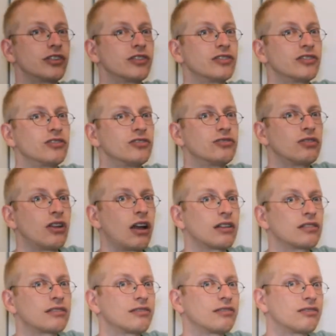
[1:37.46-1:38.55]
is
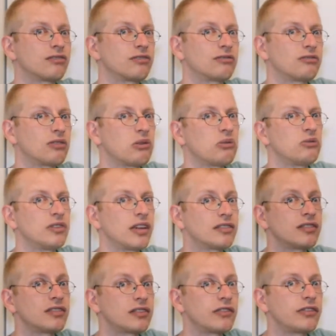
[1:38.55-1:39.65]
not so
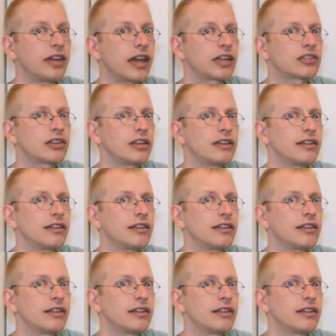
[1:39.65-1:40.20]
necessary actually.